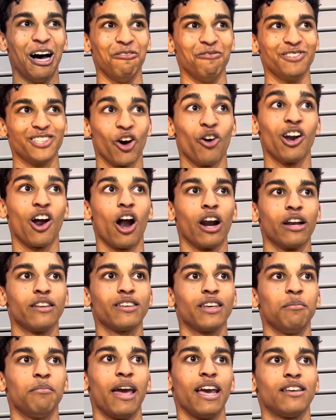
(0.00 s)
So it
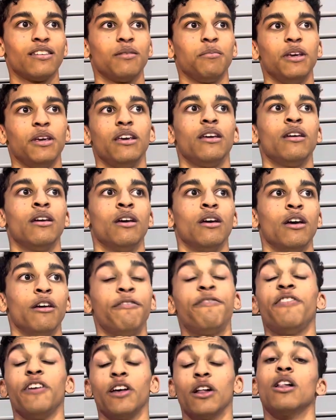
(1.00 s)
honestly makes me
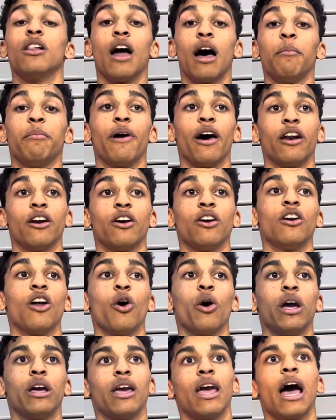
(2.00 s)
feel a lot better
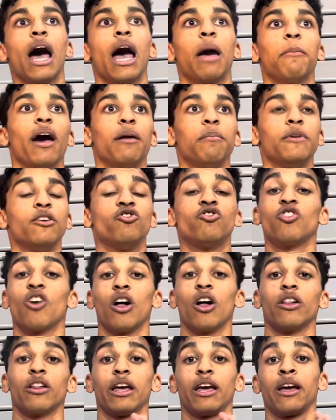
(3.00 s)
knowing, yeah, I might be
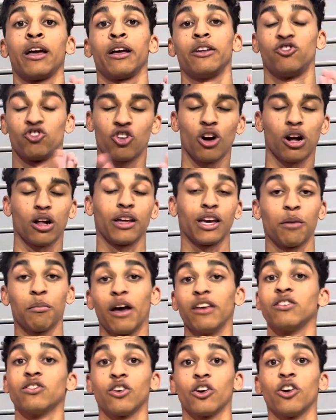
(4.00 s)
struggling in
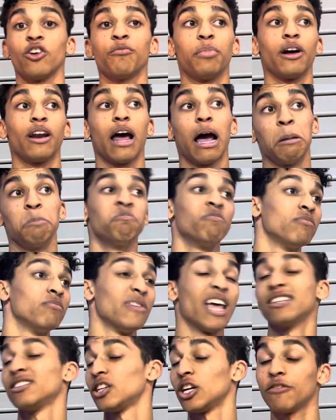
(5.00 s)
my serve, but
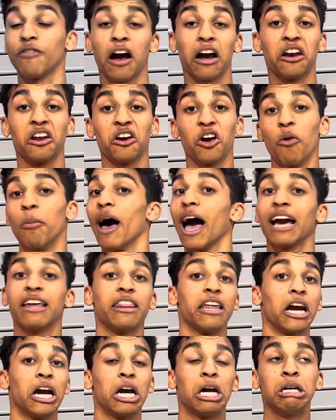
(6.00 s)
next serve I'm going to go back
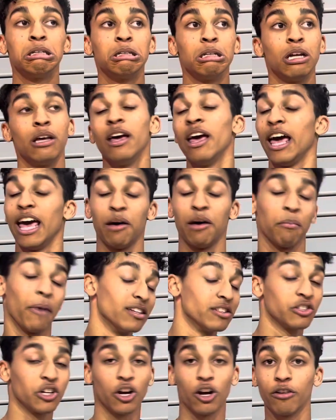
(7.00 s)
there, hit my
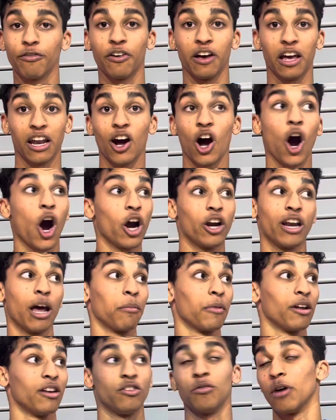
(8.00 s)
serve, hit it hard, and I'm
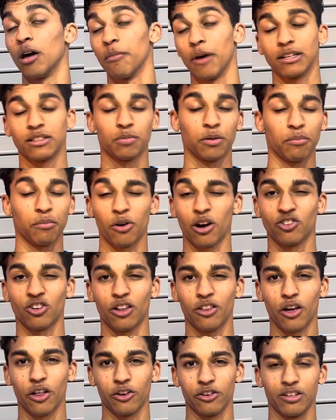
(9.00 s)
going to do my best to put pressure
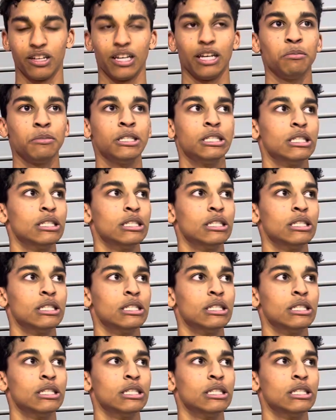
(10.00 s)
on the other team.